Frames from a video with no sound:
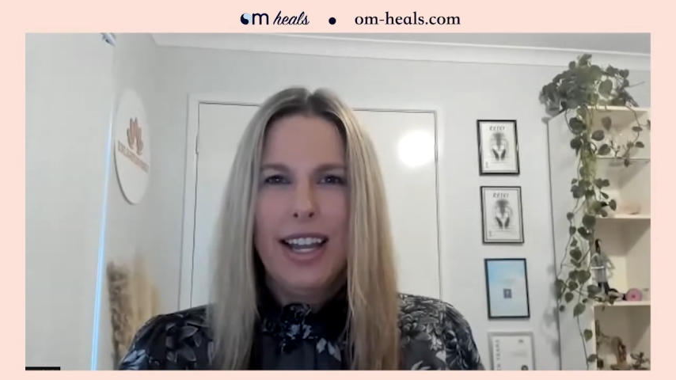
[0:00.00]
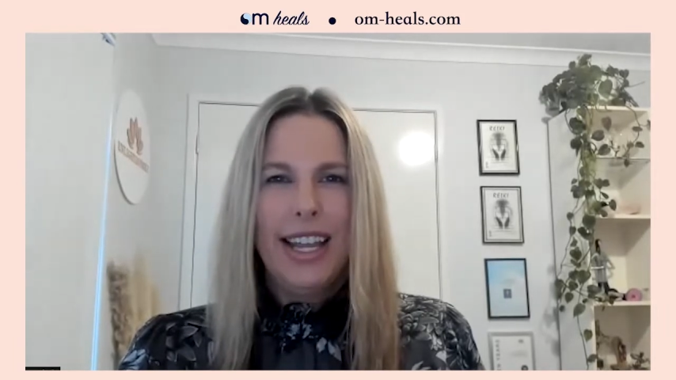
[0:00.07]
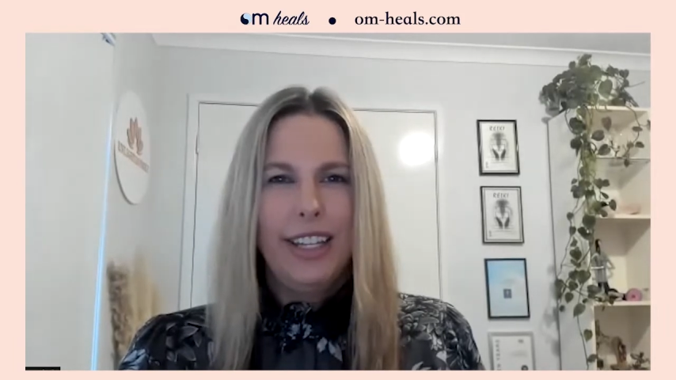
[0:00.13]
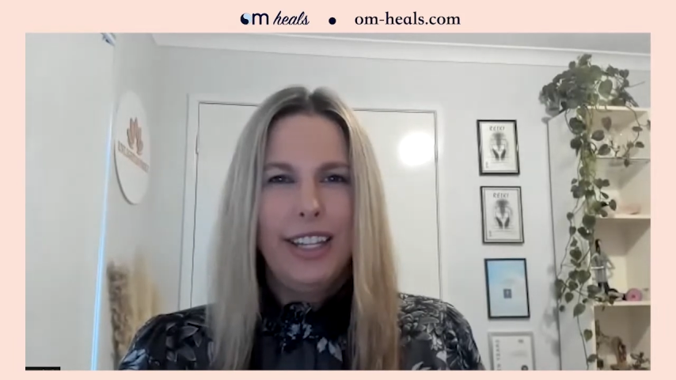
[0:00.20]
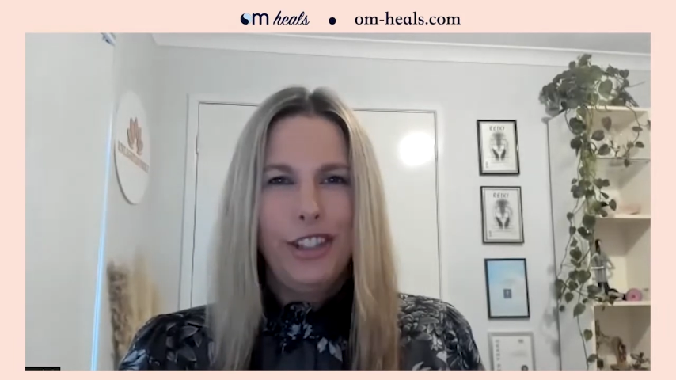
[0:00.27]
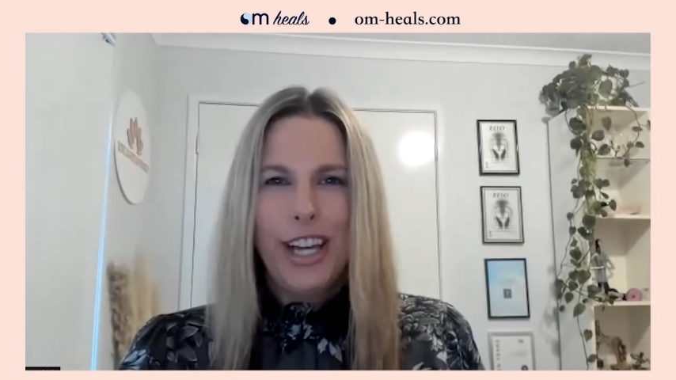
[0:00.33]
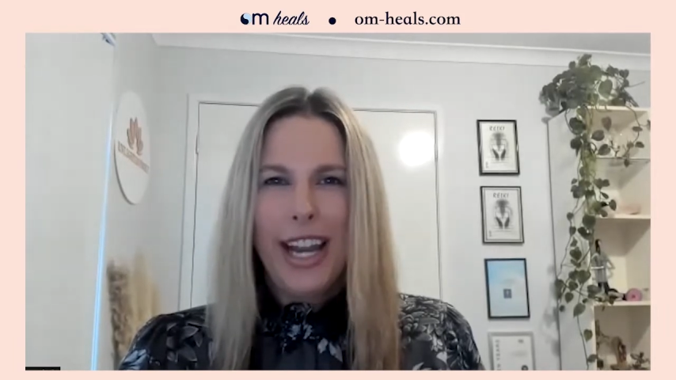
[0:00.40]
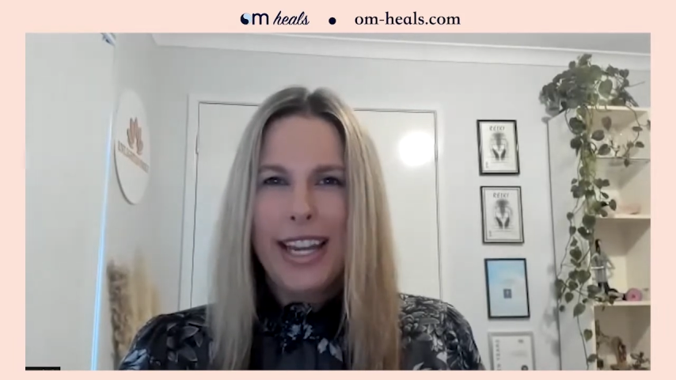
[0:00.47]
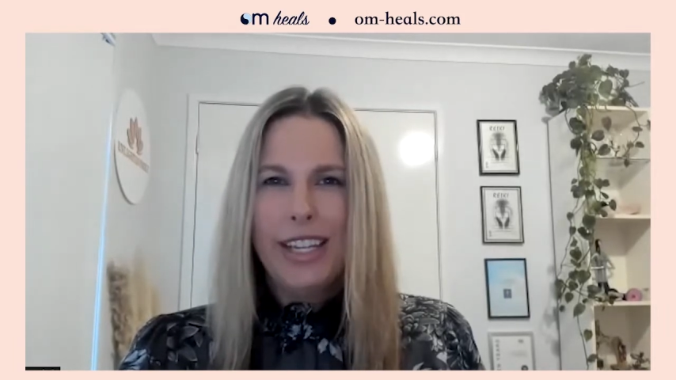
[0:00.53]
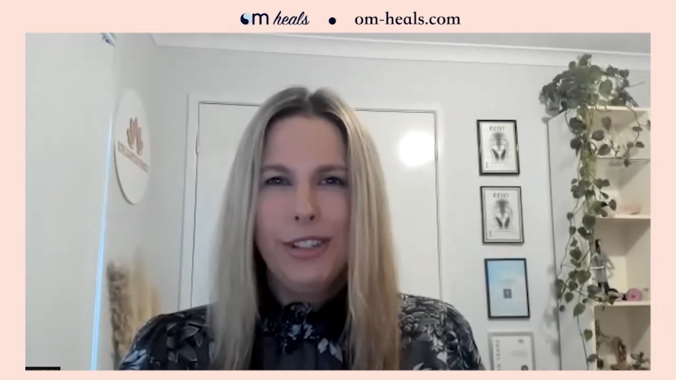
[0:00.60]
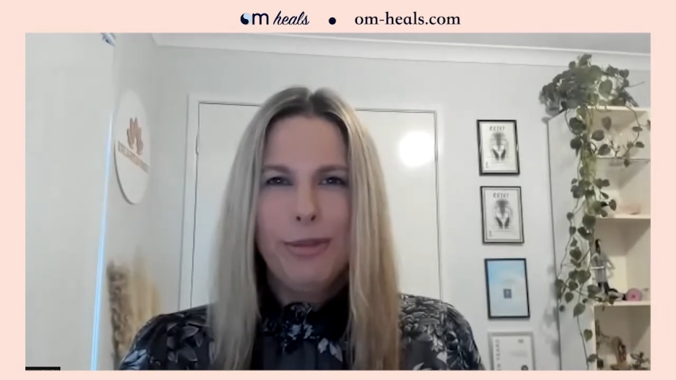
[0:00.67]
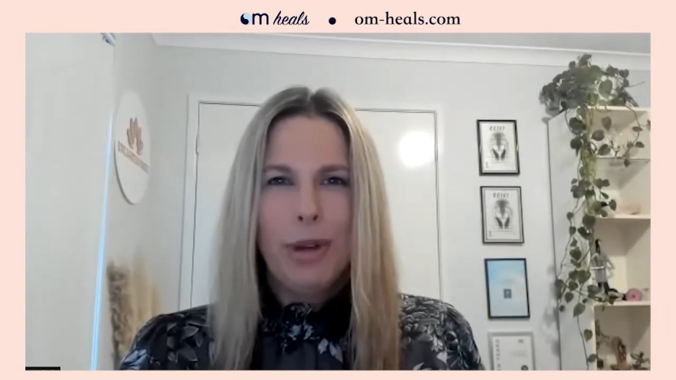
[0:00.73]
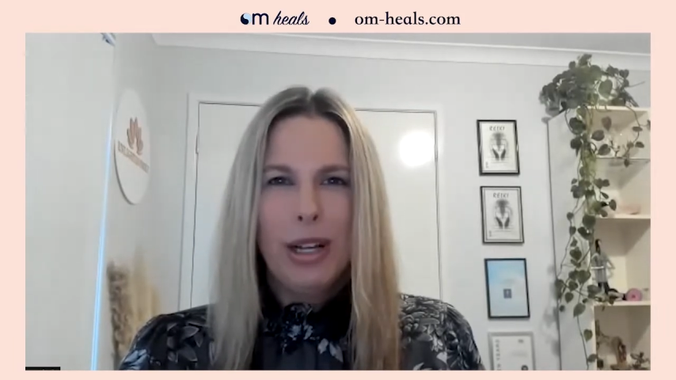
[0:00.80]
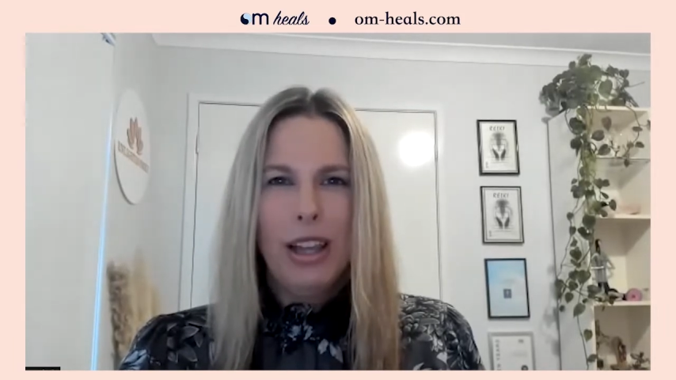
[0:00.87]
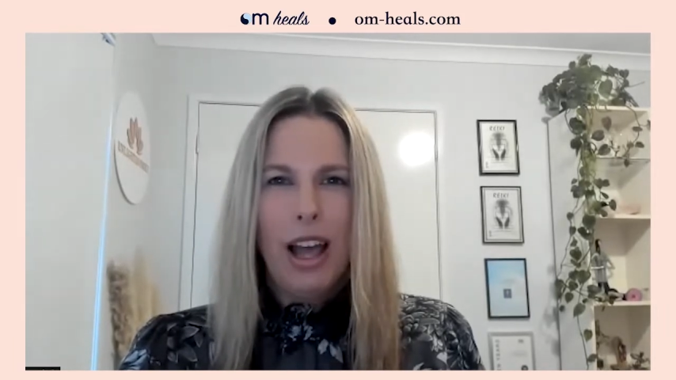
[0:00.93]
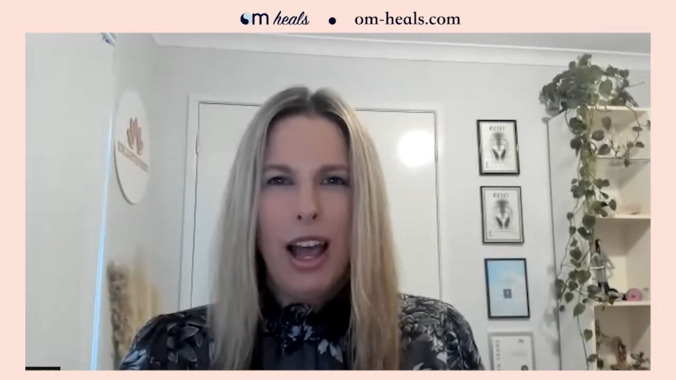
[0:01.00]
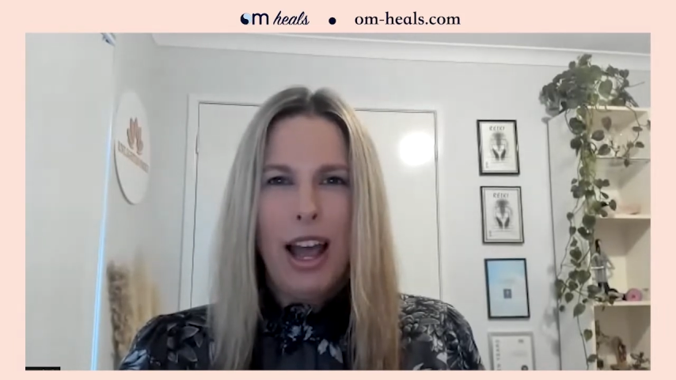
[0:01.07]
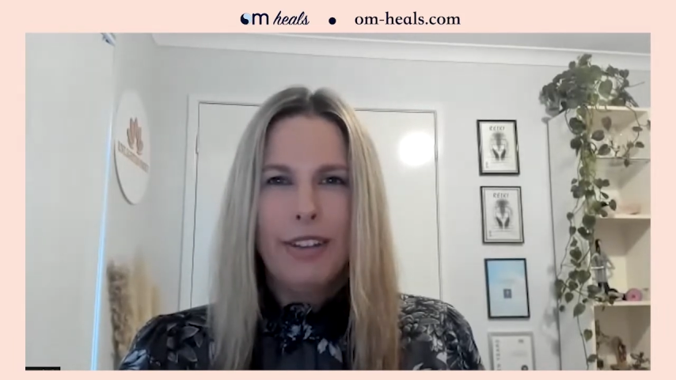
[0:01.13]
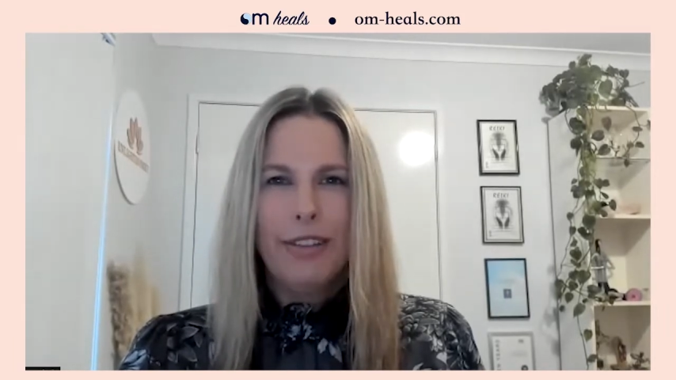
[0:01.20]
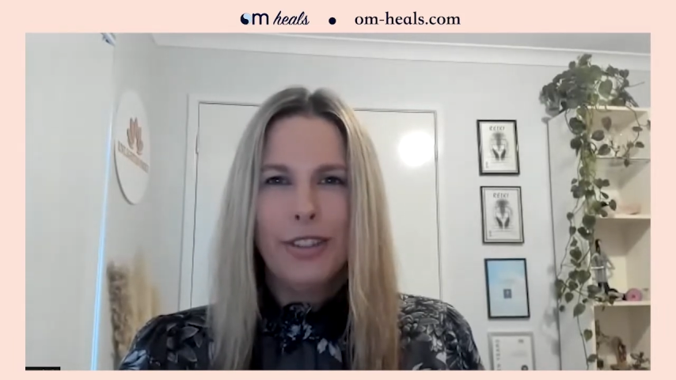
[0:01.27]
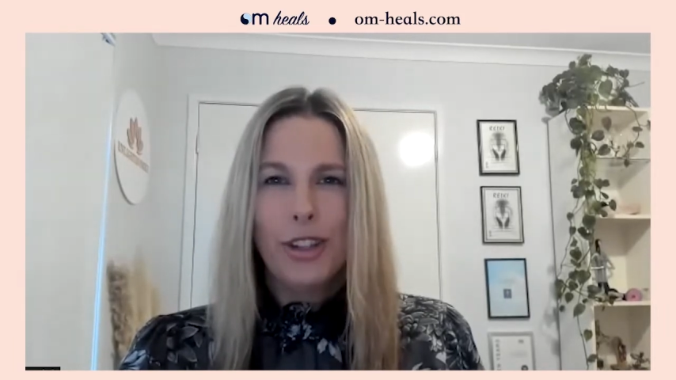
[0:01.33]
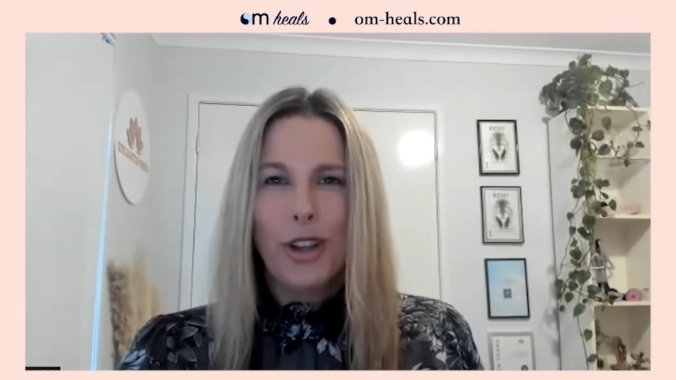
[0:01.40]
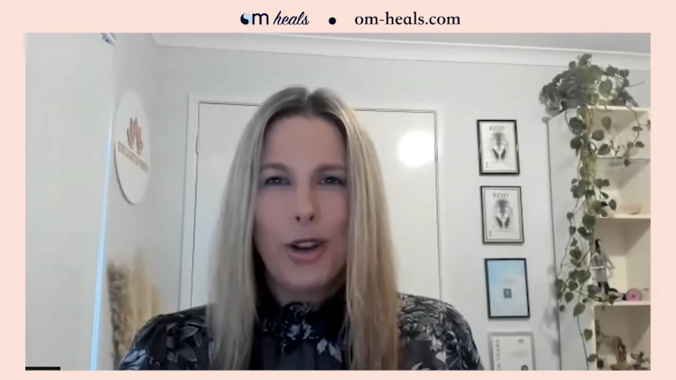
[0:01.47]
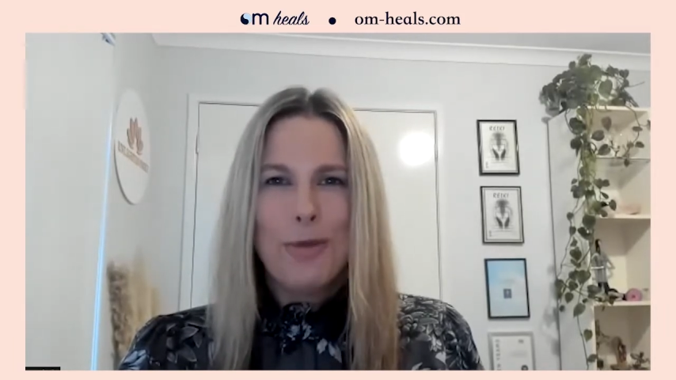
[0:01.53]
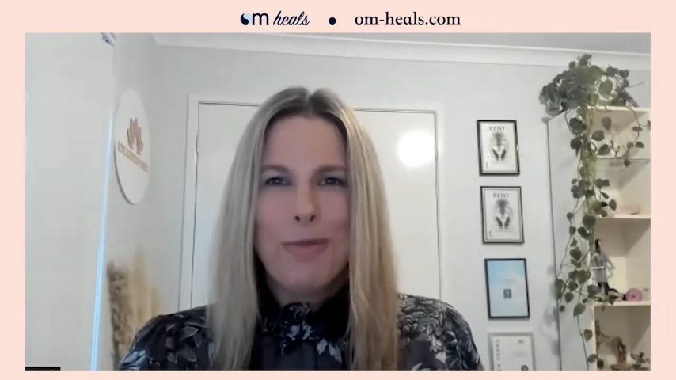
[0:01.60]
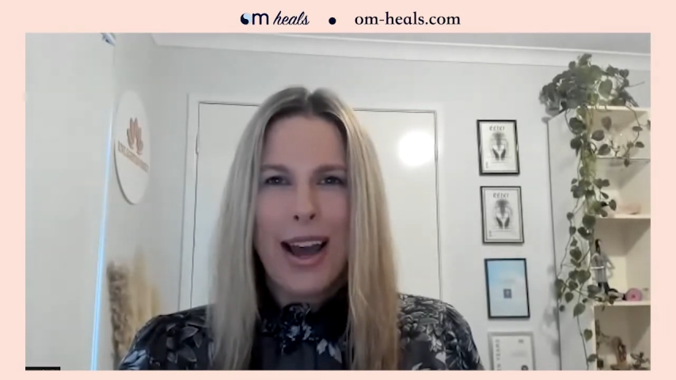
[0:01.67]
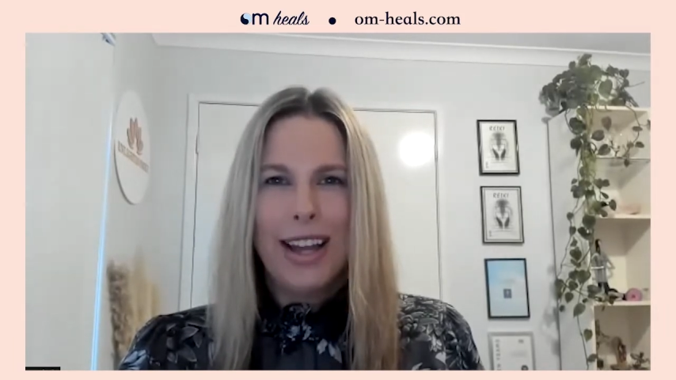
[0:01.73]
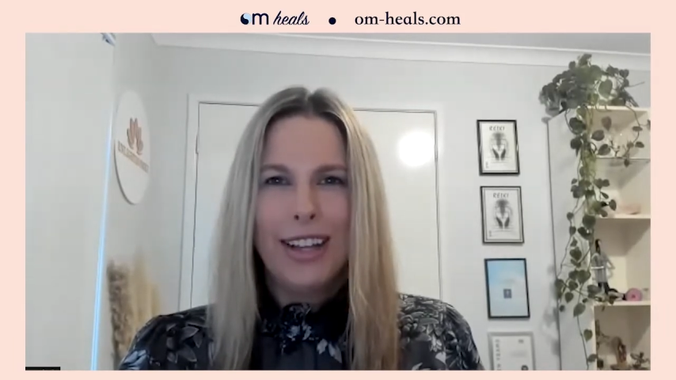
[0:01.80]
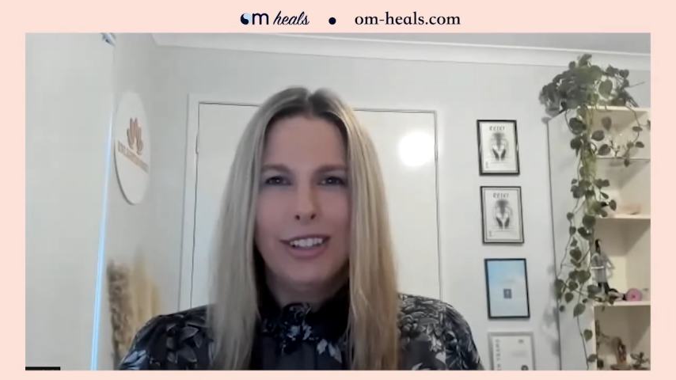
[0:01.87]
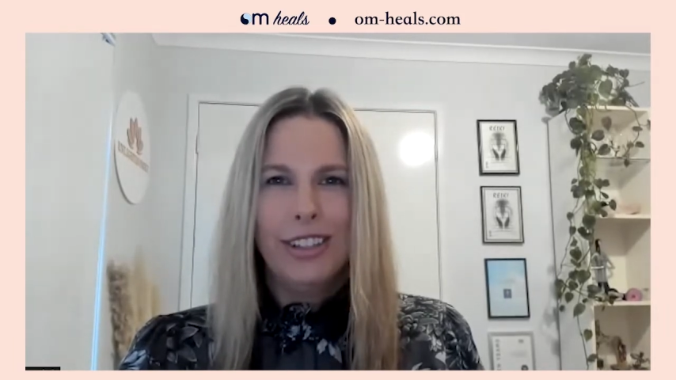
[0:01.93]
It changed my life so
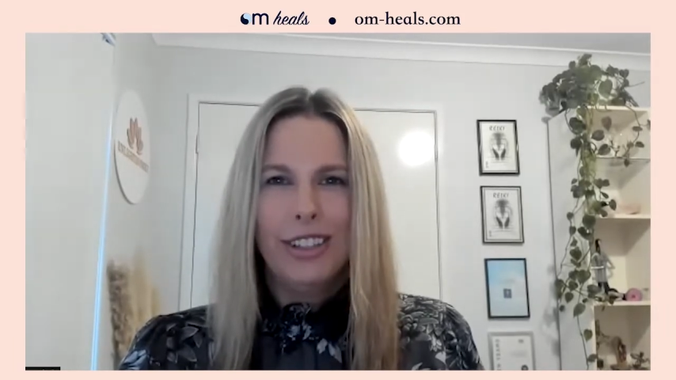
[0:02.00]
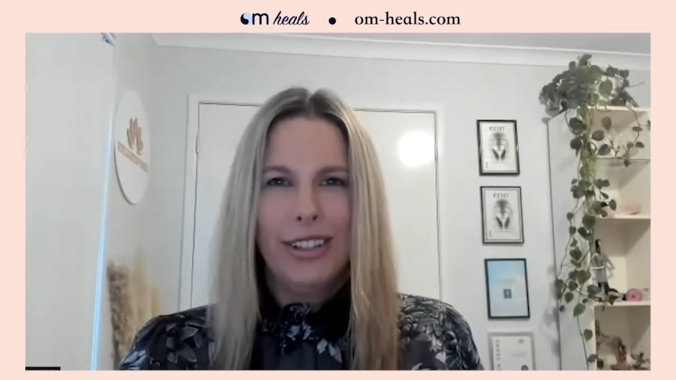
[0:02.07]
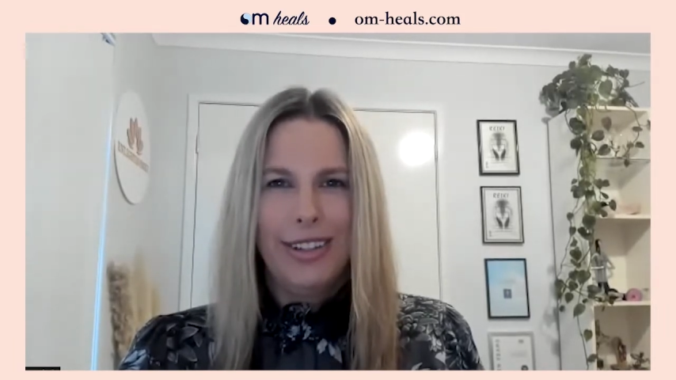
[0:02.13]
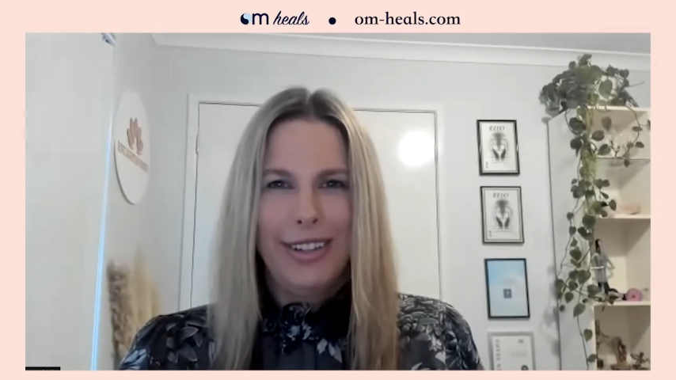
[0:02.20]
much.